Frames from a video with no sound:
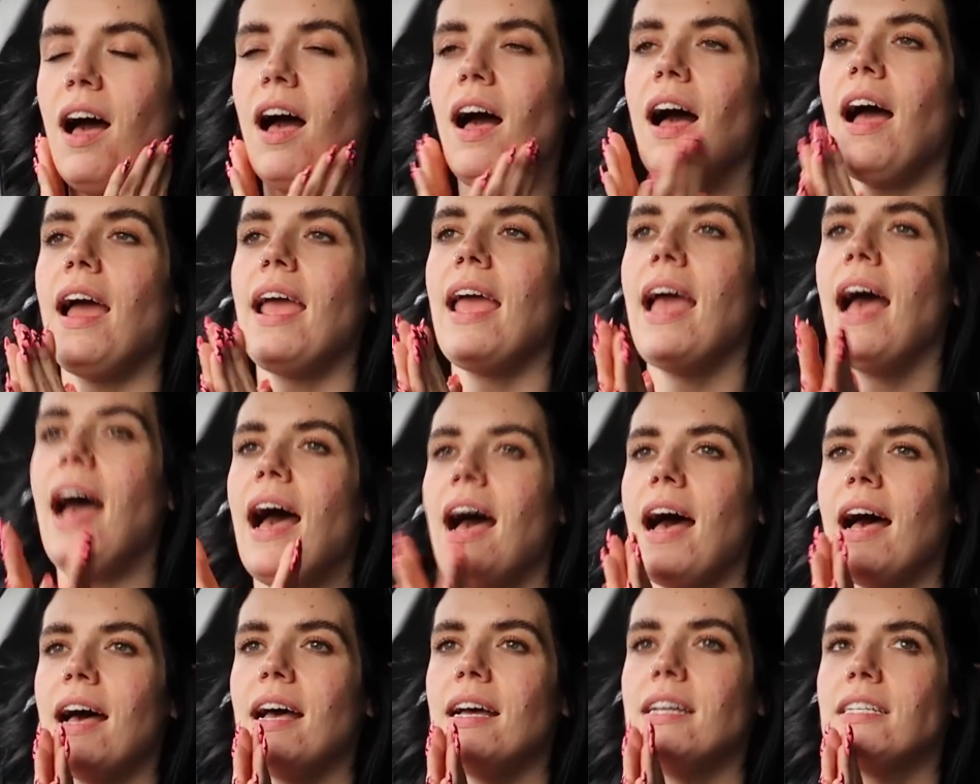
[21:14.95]
I
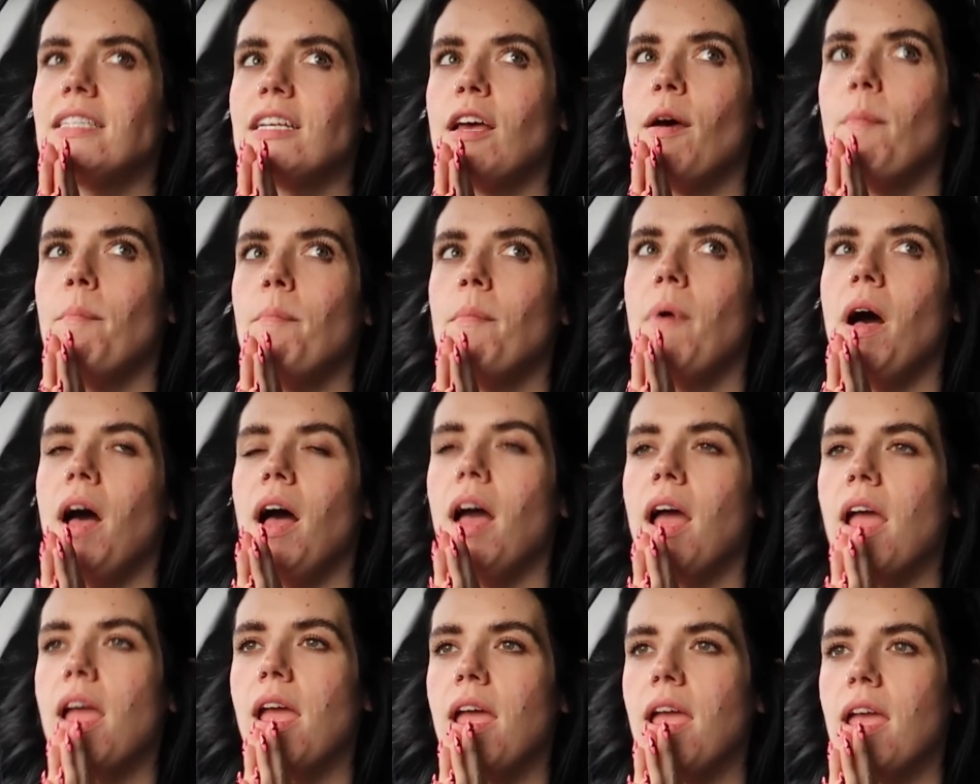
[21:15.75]
had
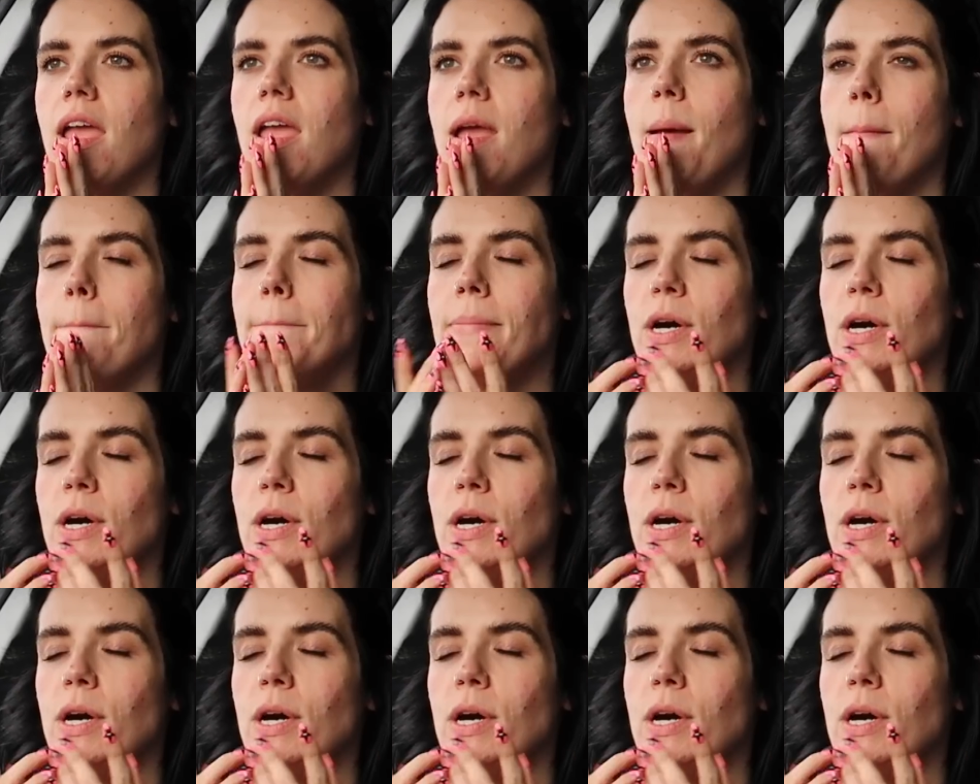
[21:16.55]
my